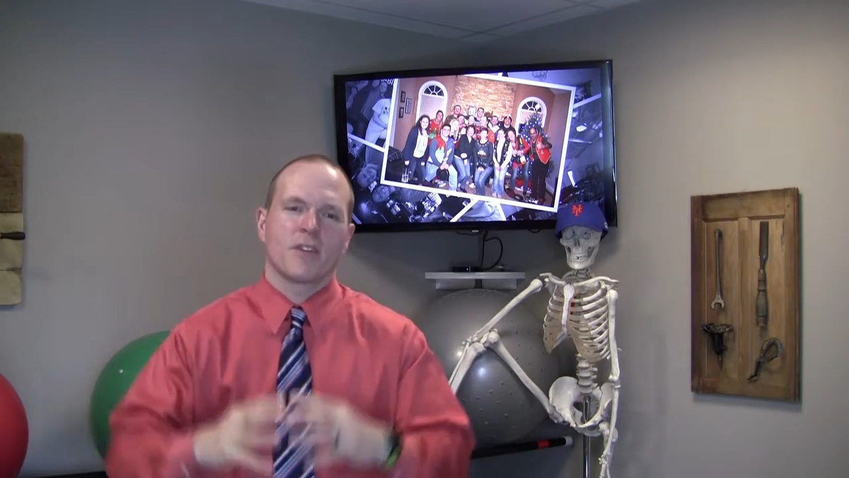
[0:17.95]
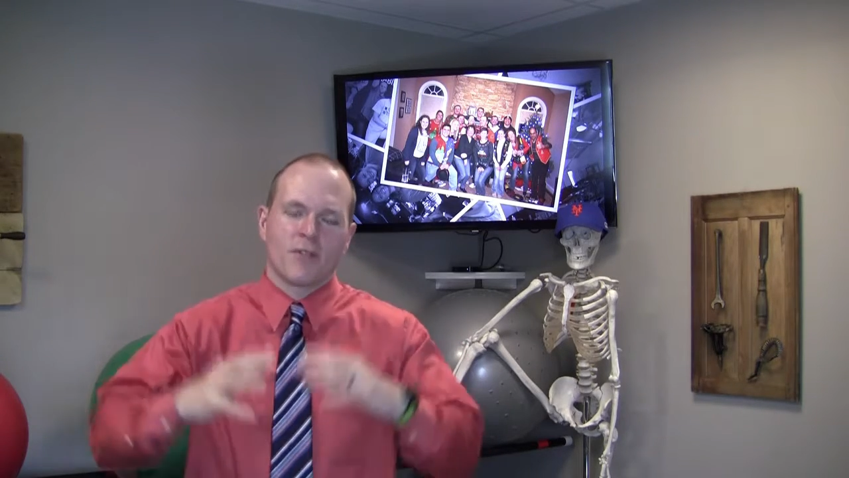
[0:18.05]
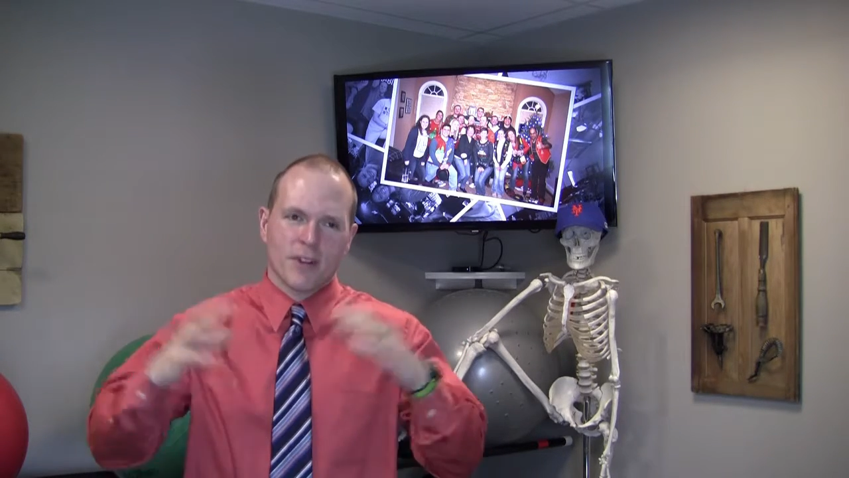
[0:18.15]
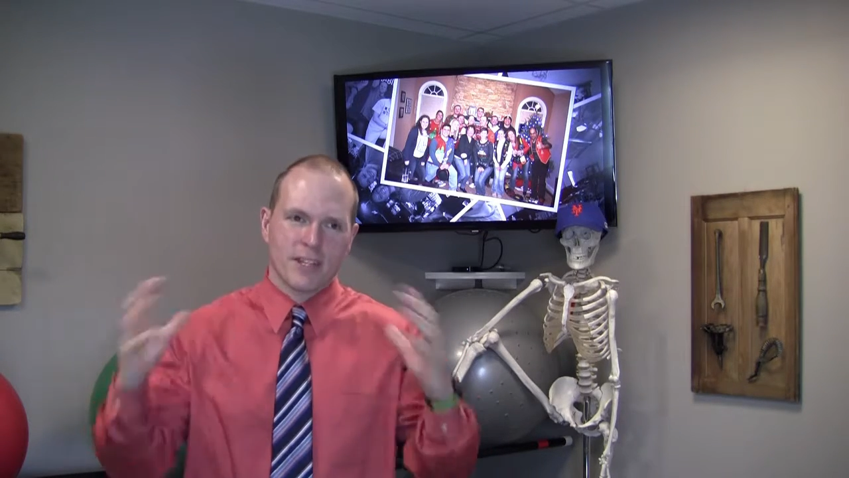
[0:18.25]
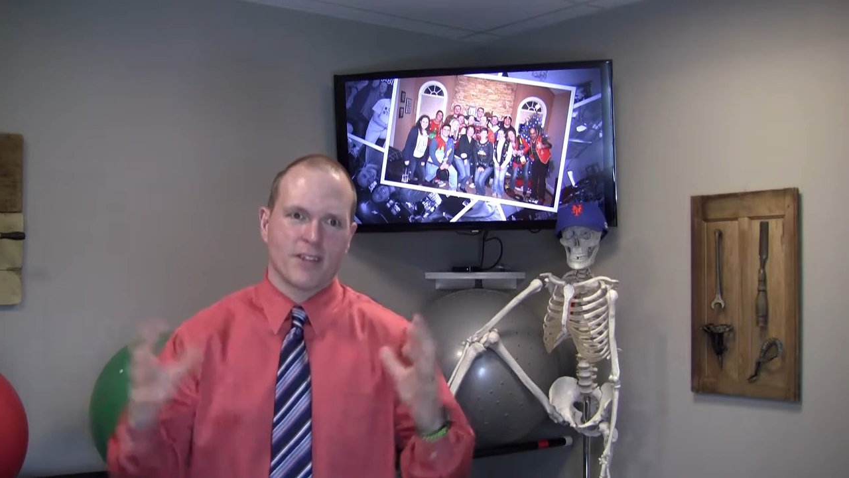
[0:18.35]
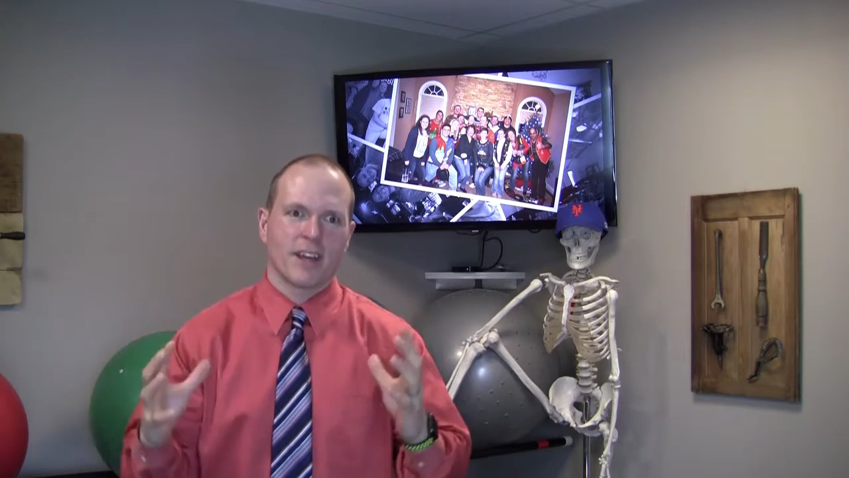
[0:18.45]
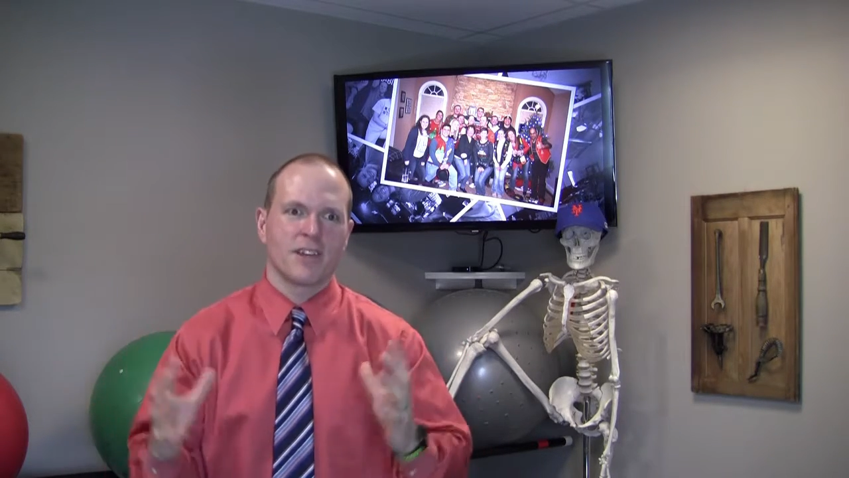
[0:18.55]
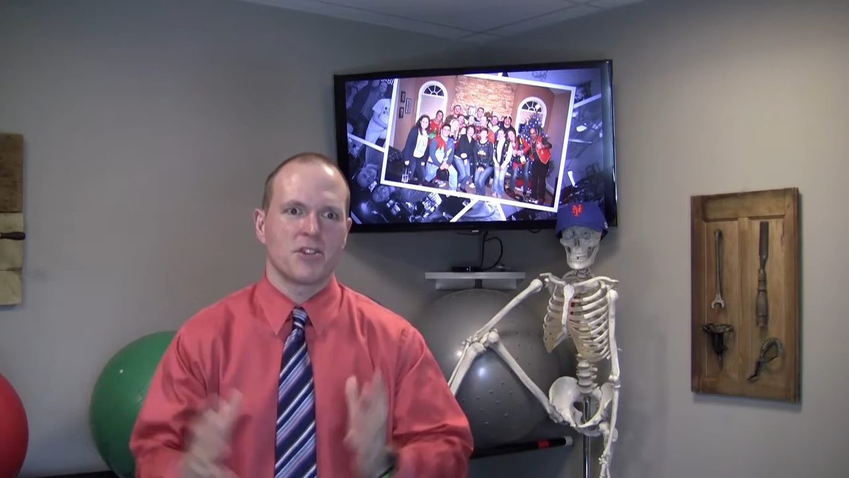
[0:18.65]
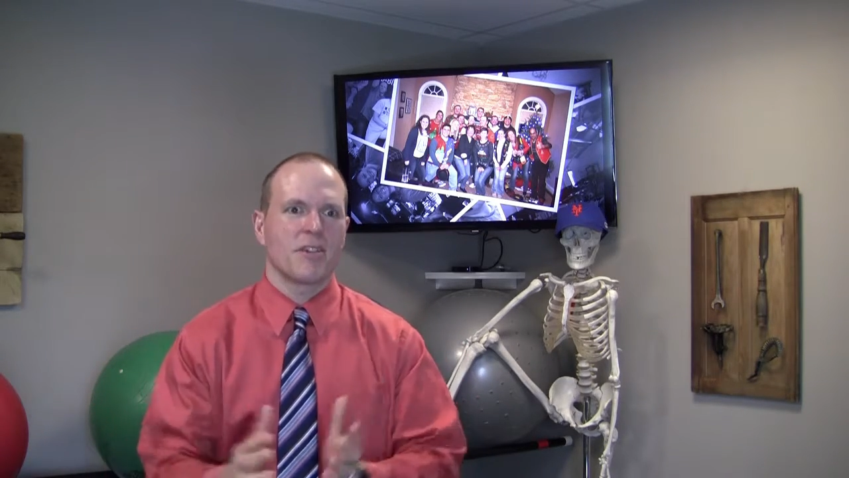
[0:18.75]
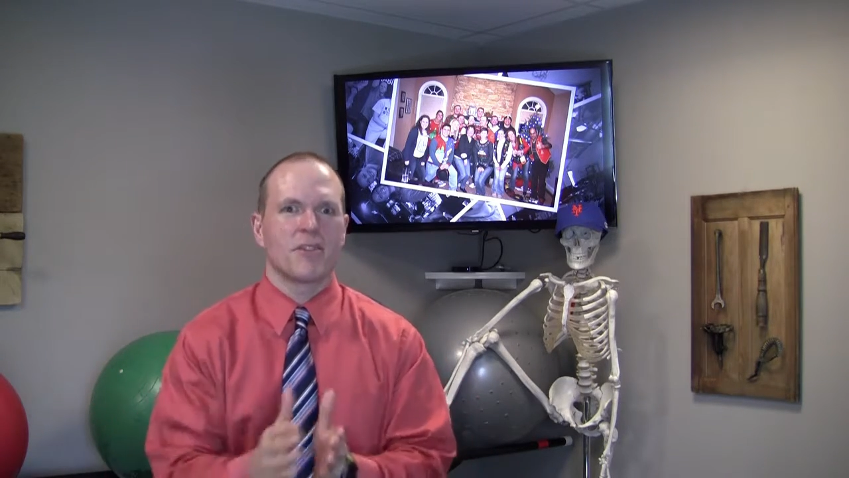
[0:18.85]
if we're going to take a look
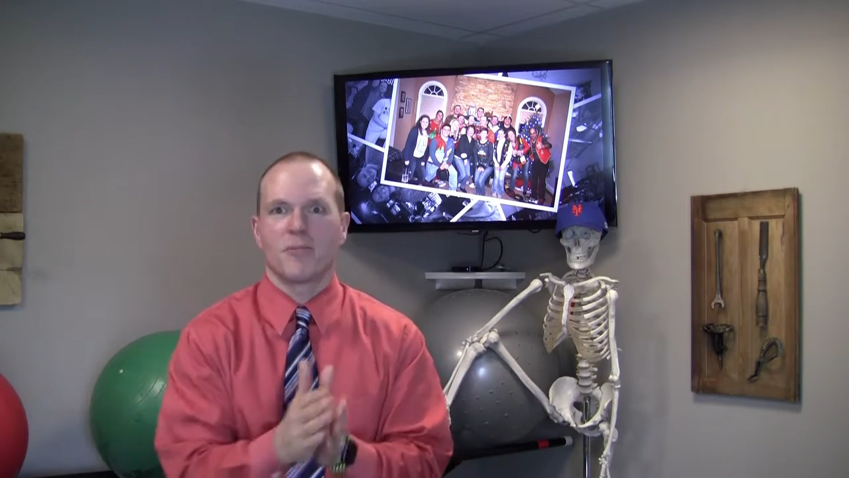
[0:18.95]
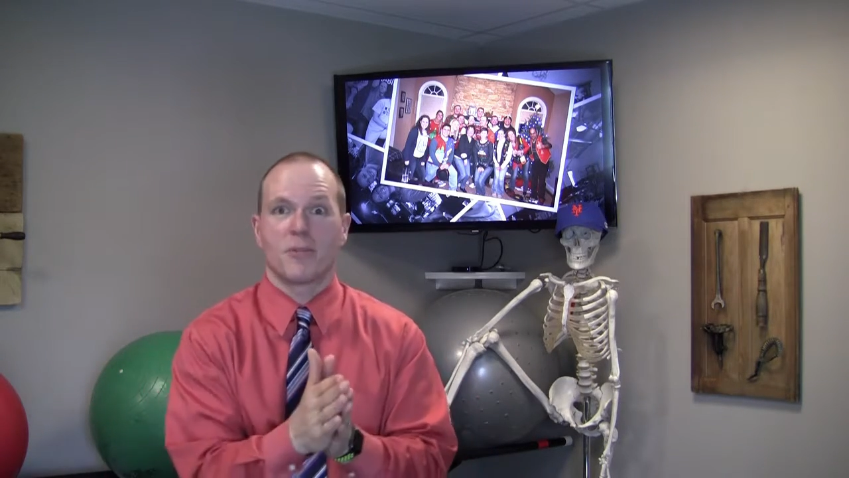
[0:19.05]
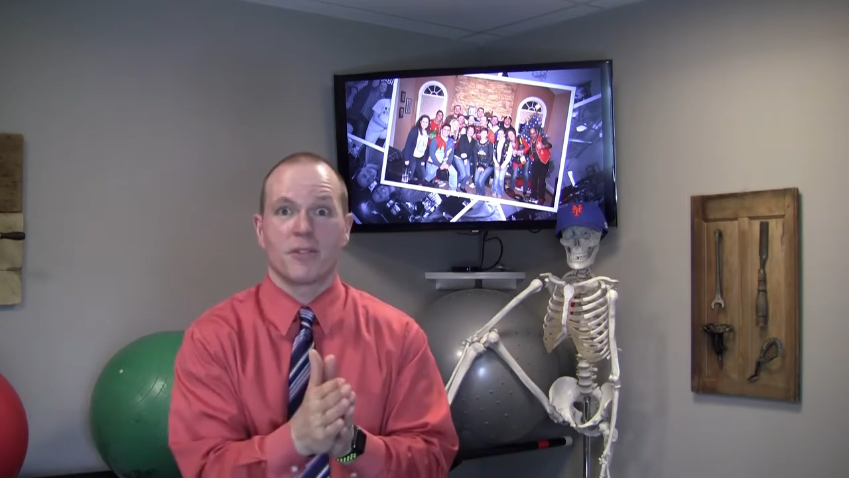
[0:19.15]
at it in general,